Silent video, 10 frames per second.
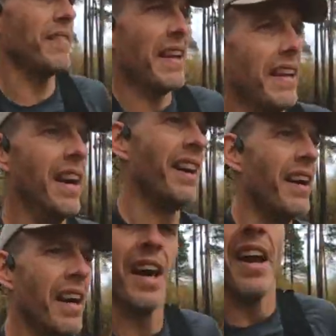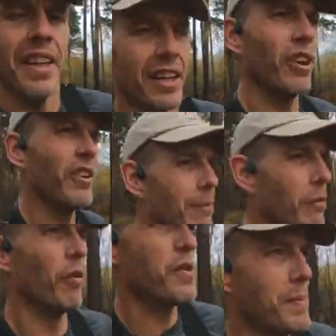event they could have done
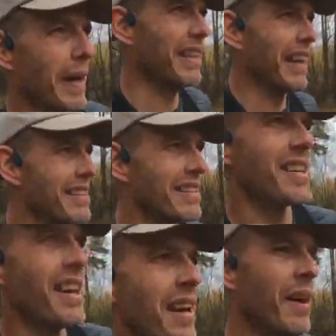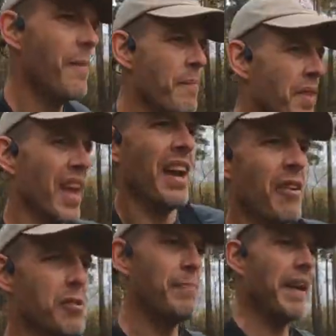more for spectators it
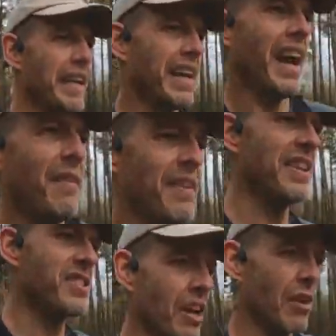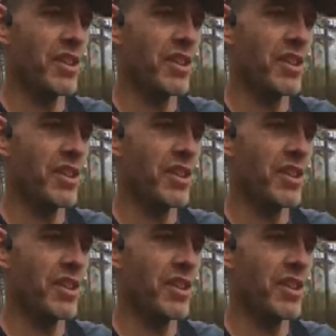was a pity everything's so